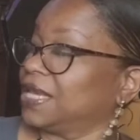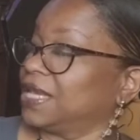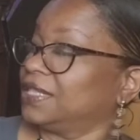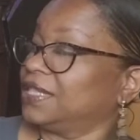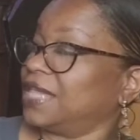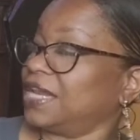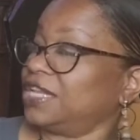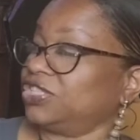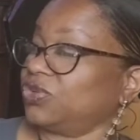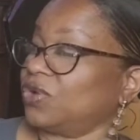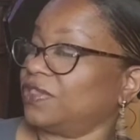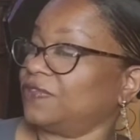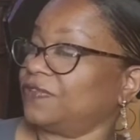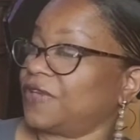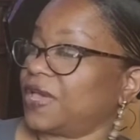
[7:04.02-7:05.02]
Then he saw
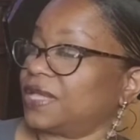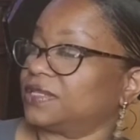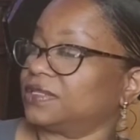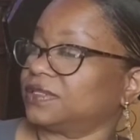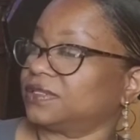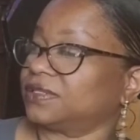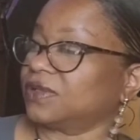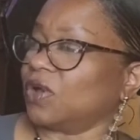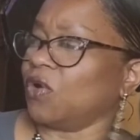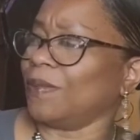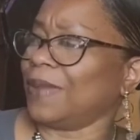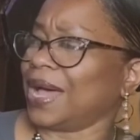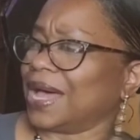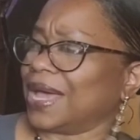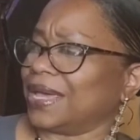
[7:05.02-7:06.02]
the fence. Oh
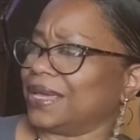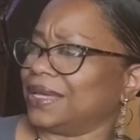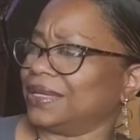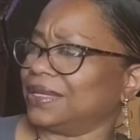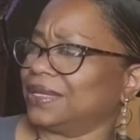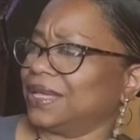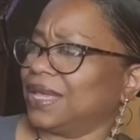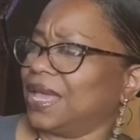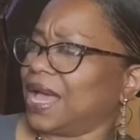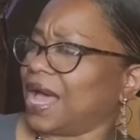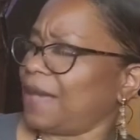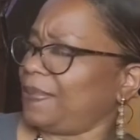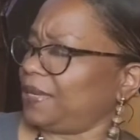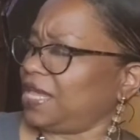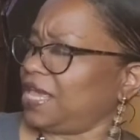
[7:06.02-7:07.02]
my,
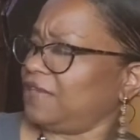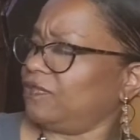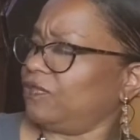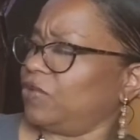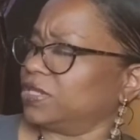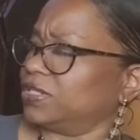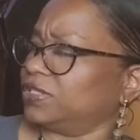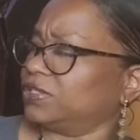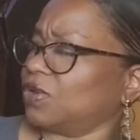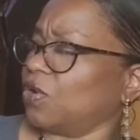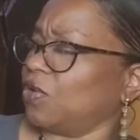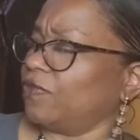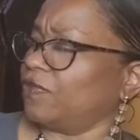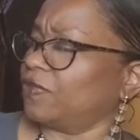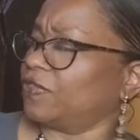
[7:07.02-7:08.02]
I believe what's
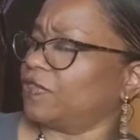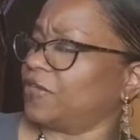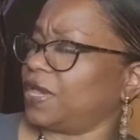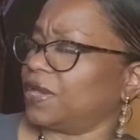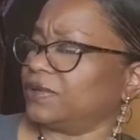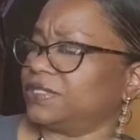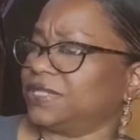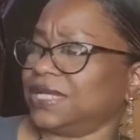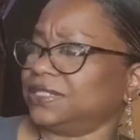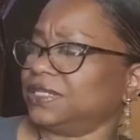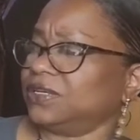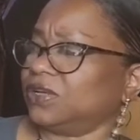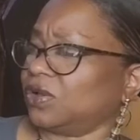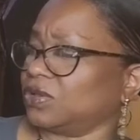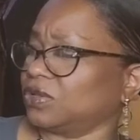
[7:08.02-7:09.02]
over there
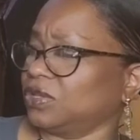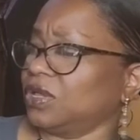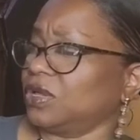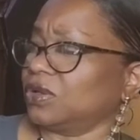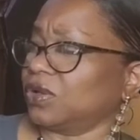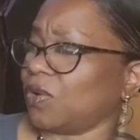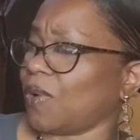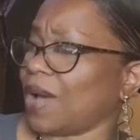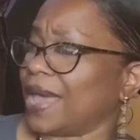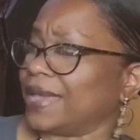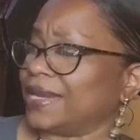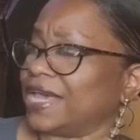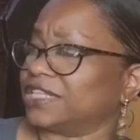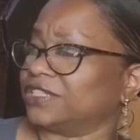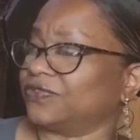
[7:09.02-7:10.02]
doesn't look
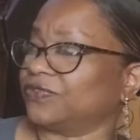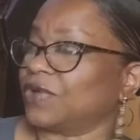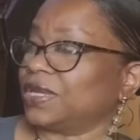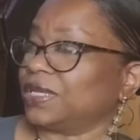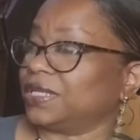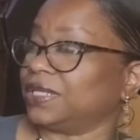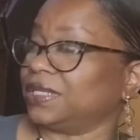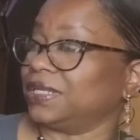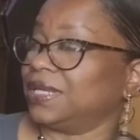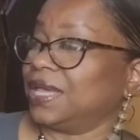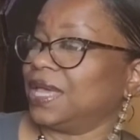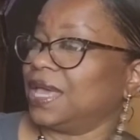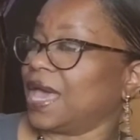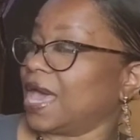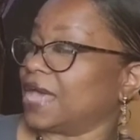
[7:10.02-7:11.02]
quite as friendly
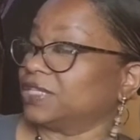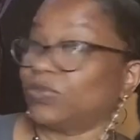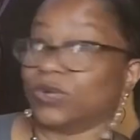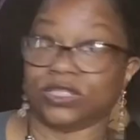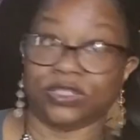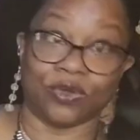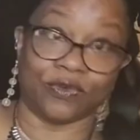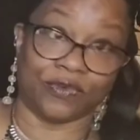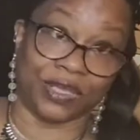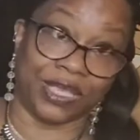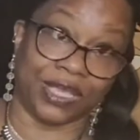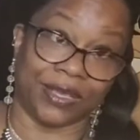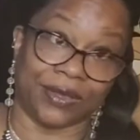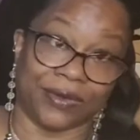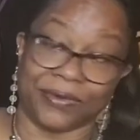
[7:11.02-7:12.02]
as what's over
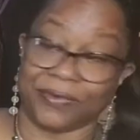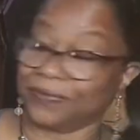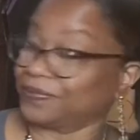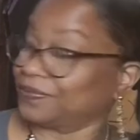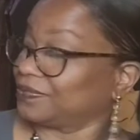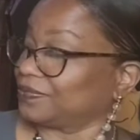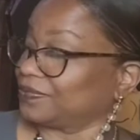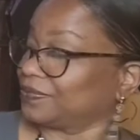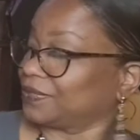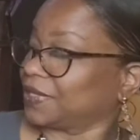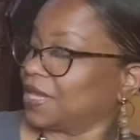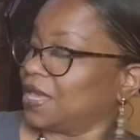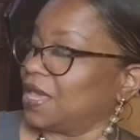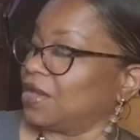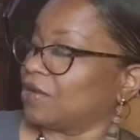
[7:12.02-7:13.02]
here.
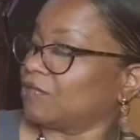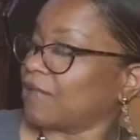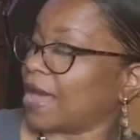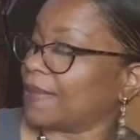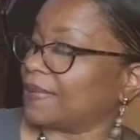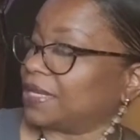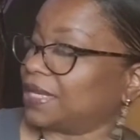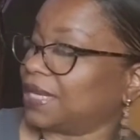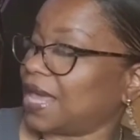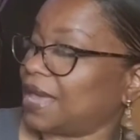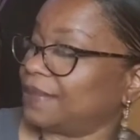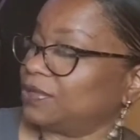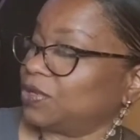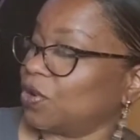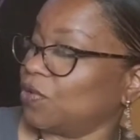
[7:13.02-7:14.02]
Rabbit
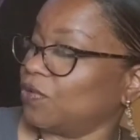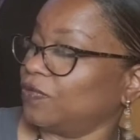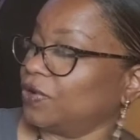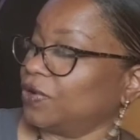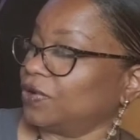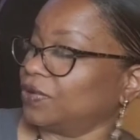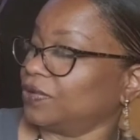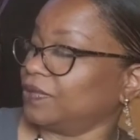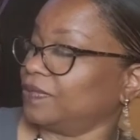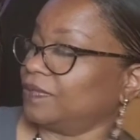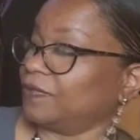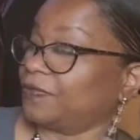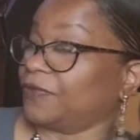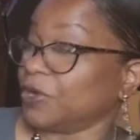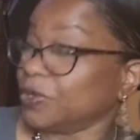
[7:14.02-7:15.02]
climbed over
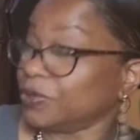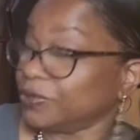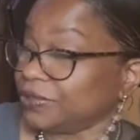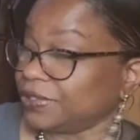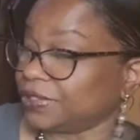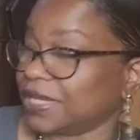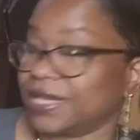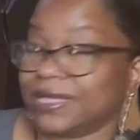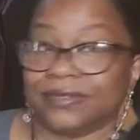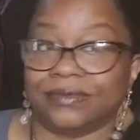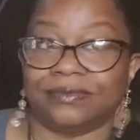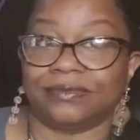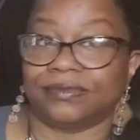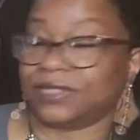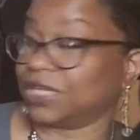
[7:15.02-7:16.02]
first and
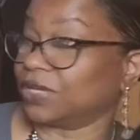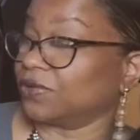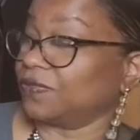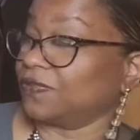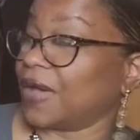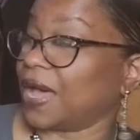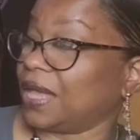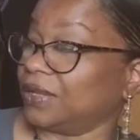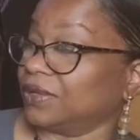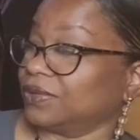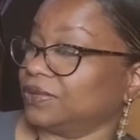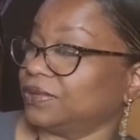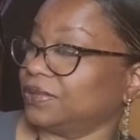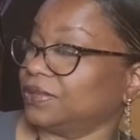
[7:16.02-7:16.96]
Tigger followed.